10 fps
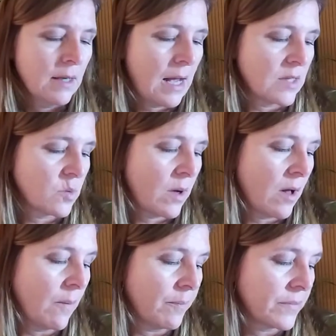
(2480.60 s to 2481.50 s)
As
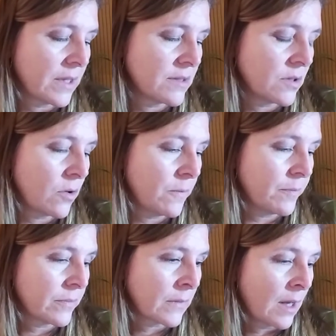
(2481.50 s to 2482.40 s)
well. So
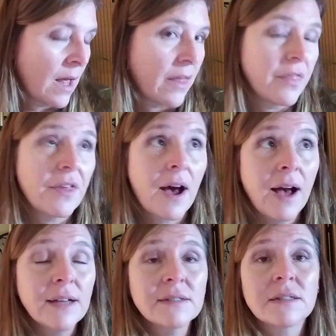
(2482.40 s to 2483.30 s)

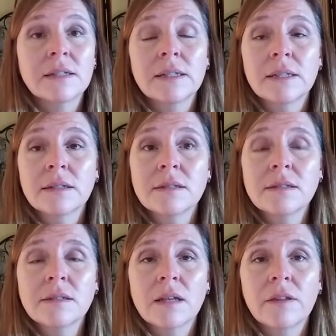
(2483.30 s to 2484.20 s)
that
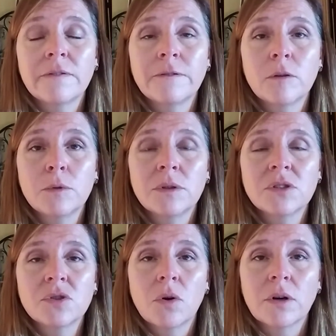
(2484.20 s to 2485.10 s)
is the full moon
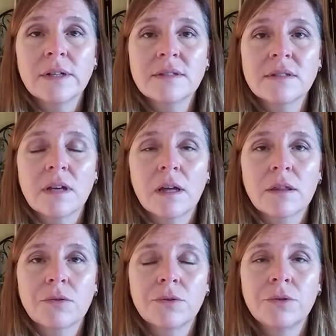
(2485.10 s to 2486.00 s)
in Taurus
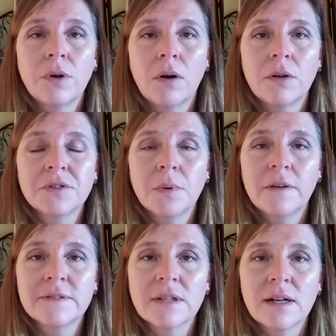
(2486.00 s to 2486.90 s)
through all
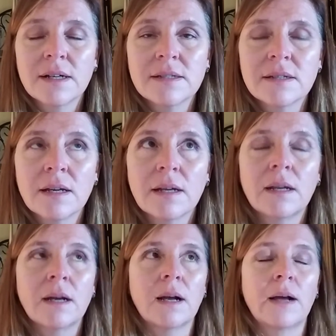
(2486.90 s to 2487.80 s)
12 signs and
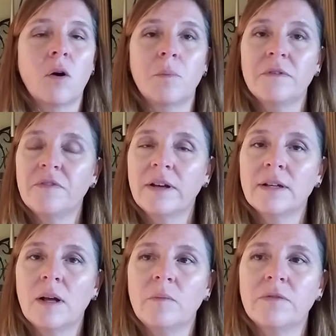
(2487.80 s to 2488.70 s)
I hope you find it
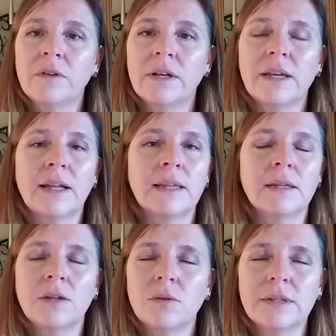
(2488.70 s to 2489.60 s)
helpful and again,
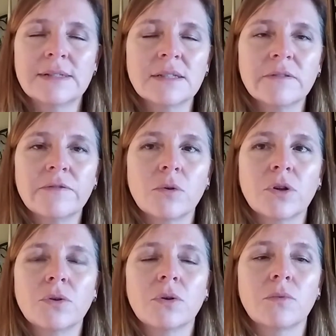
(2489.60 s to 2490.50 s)
you know, listen for
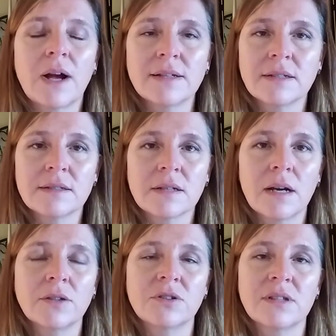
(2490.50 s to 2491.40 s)
your rising
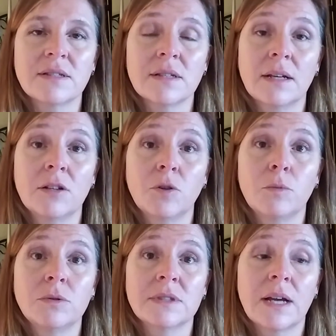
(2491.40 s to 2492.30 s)
sign, your sun sign and your
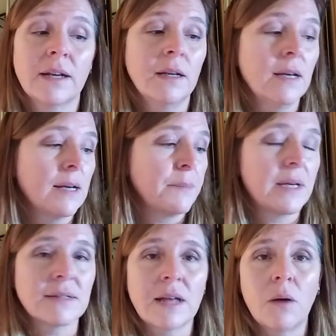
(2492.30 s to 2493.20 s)
moon sign
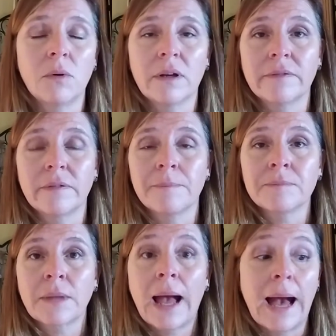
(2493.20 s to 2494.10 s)
because that will give
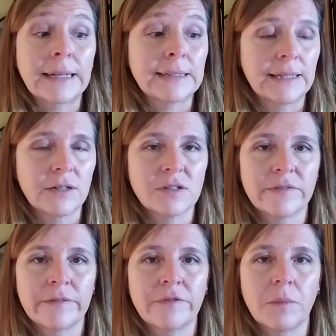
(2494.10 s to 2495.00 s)
added layers of
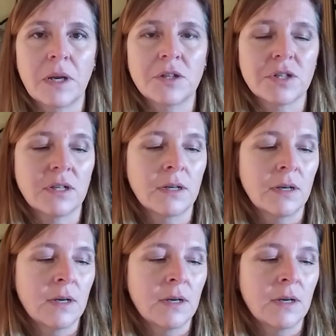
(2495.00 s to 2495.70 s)
information.